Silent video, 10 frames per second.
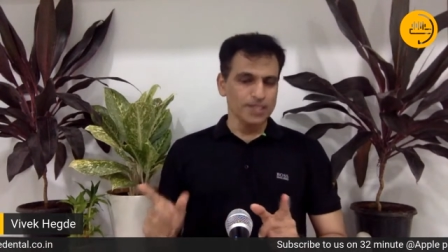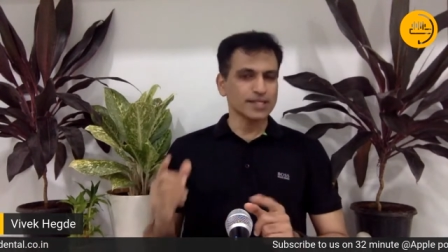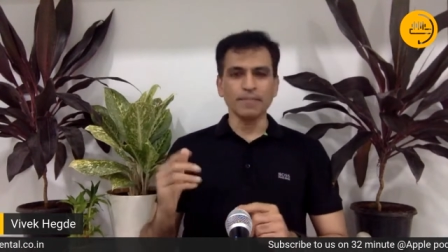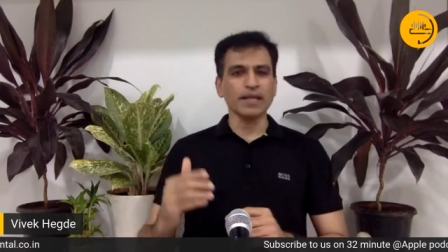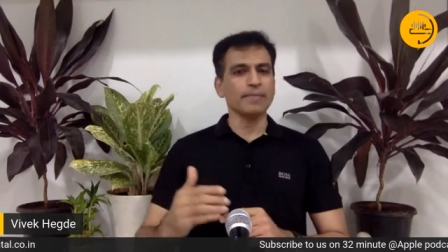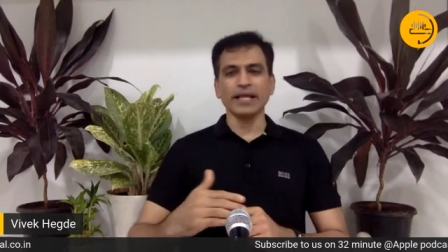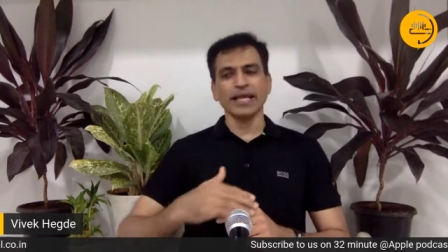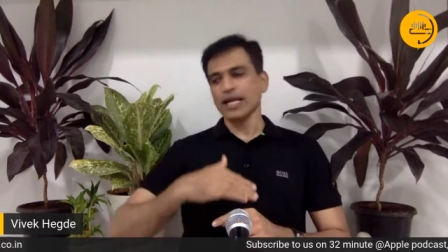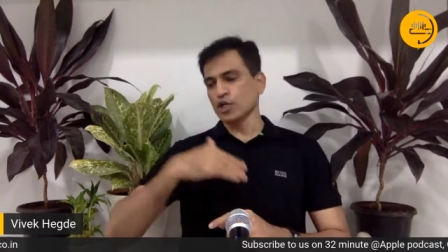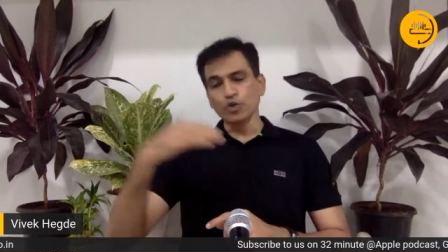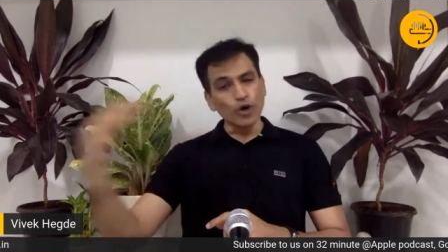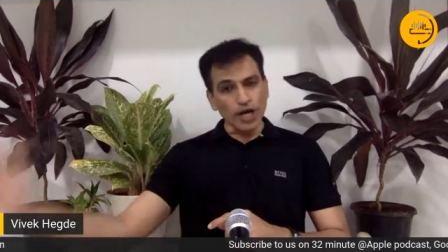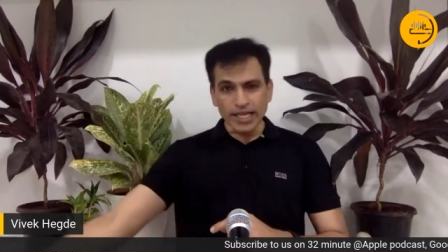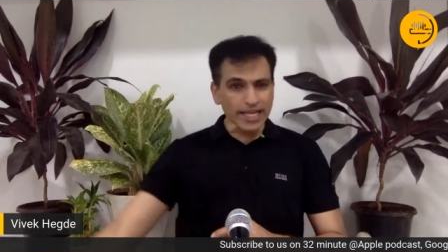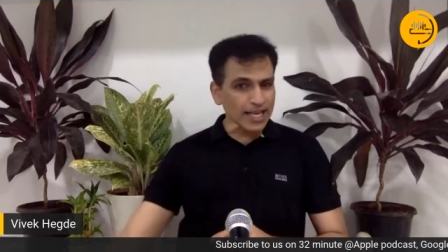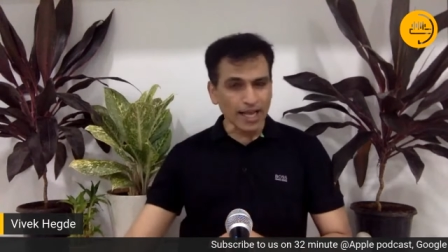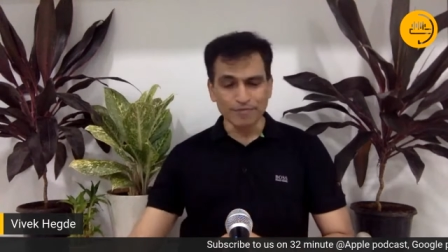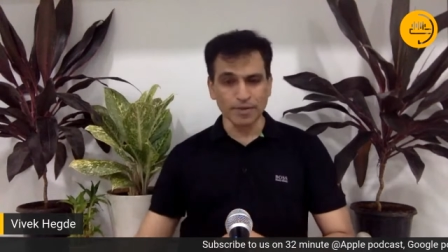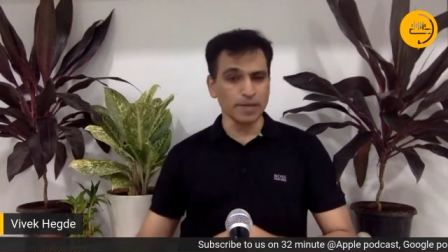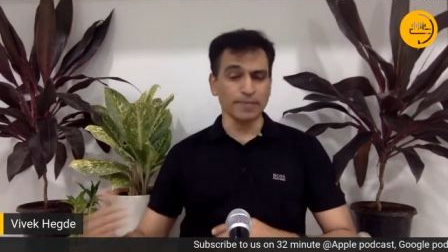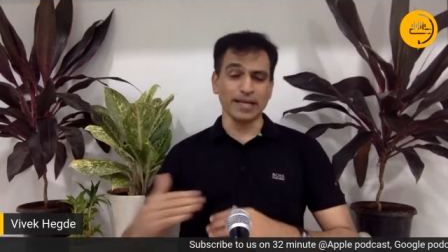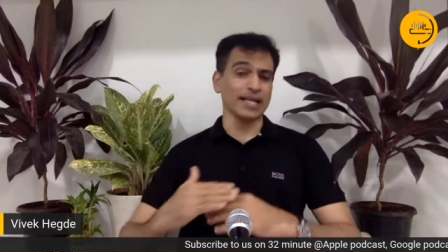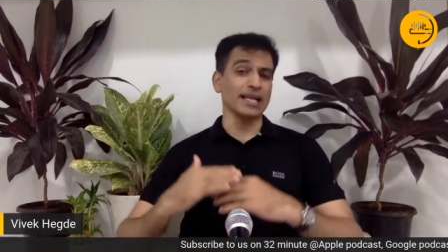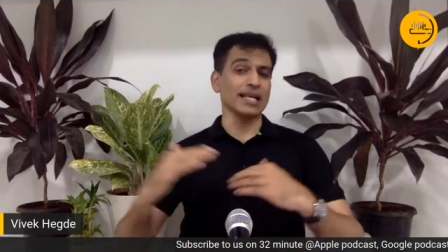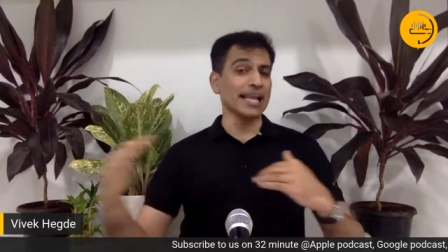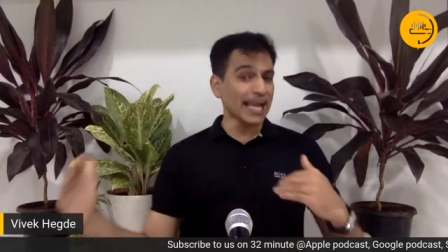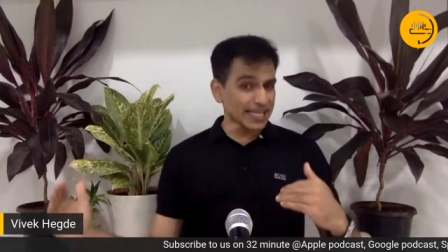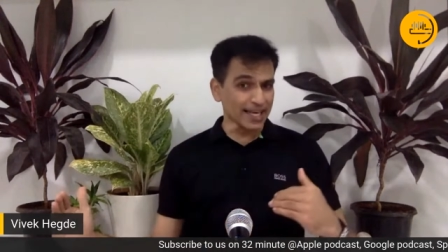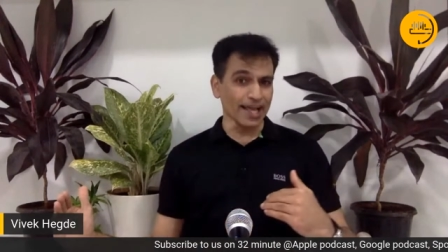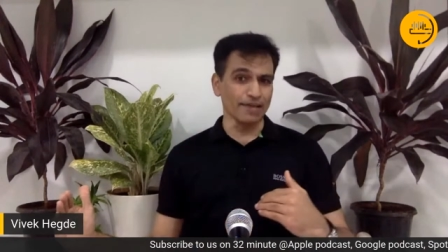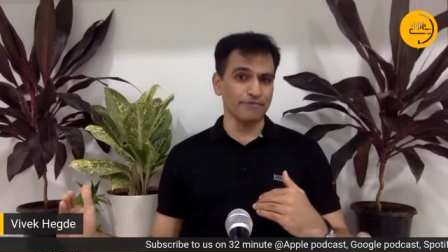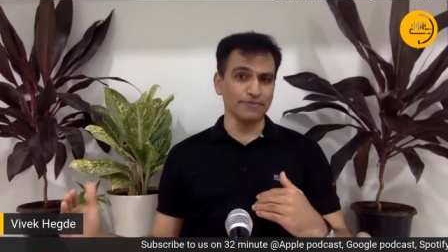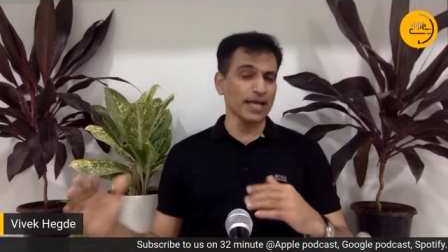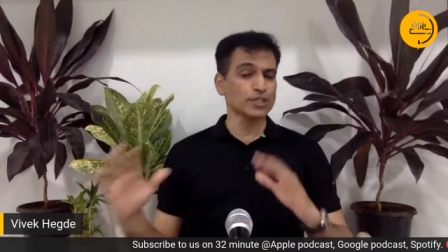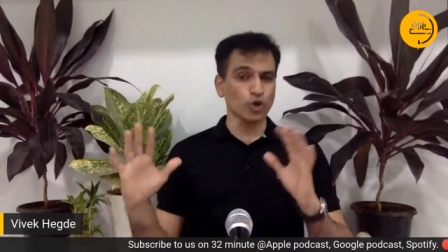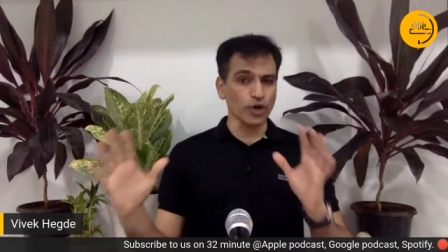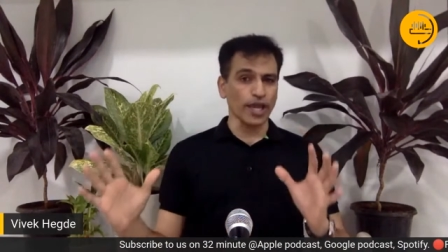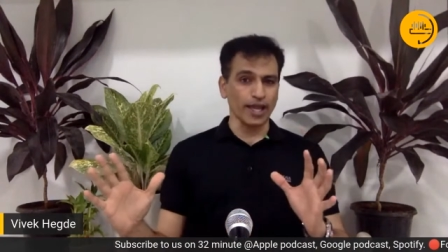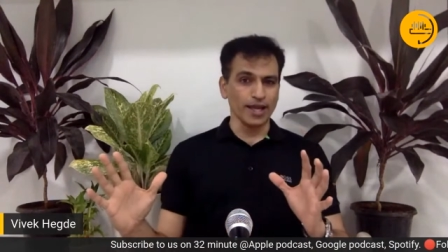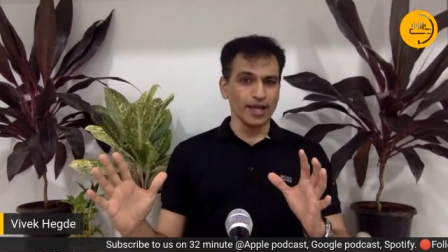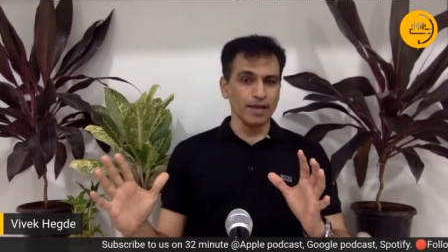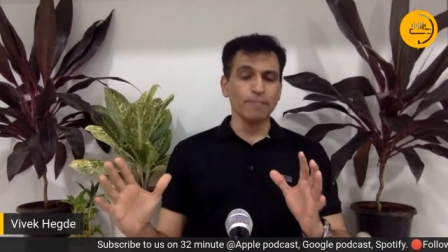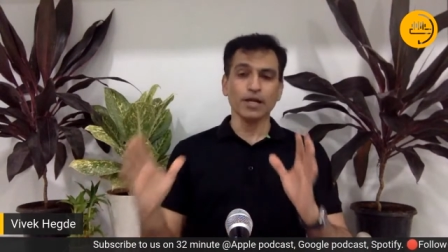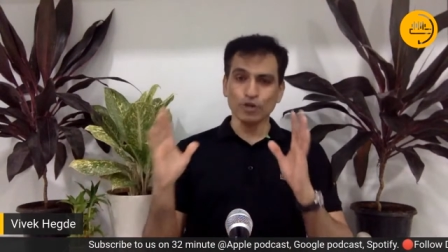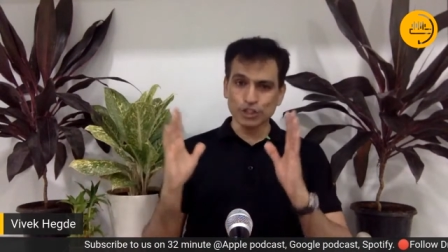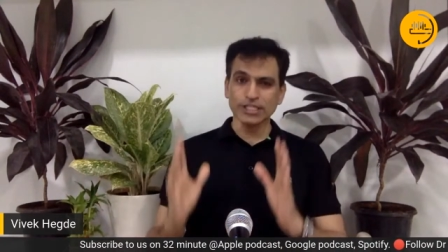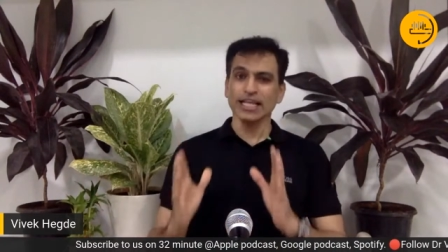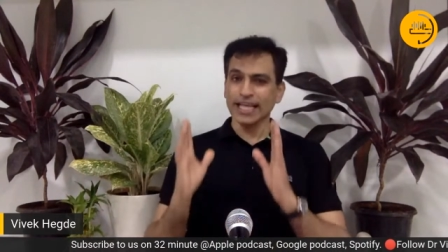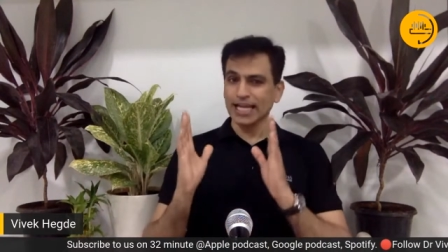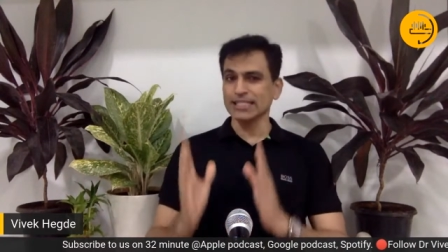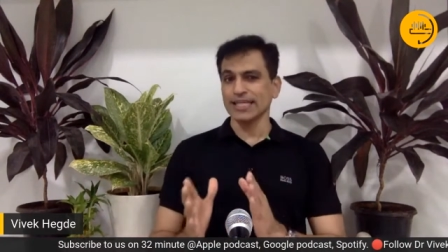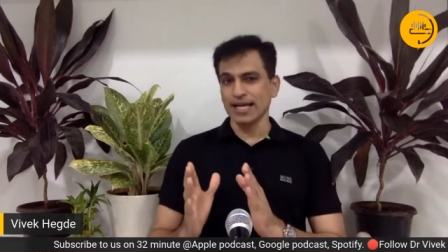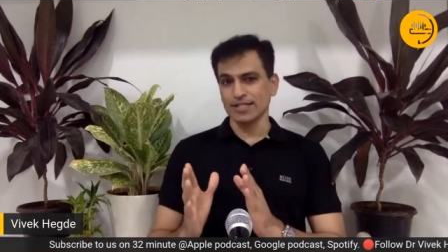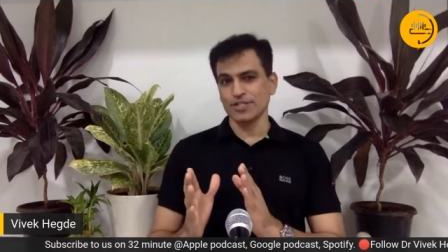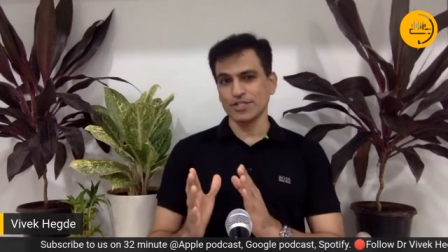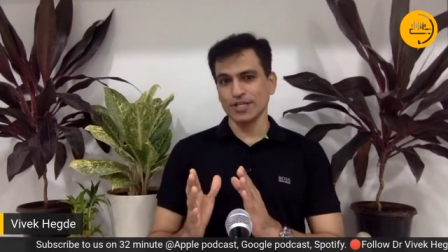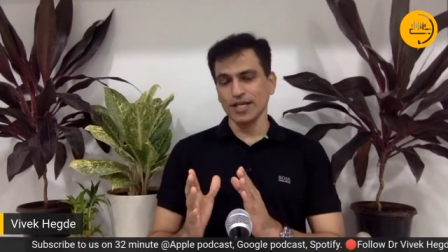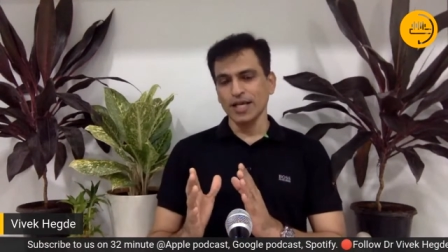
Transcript: Somebody may get it too early in life, somebody may get it late in life. That's okay. But you'll still get a chance.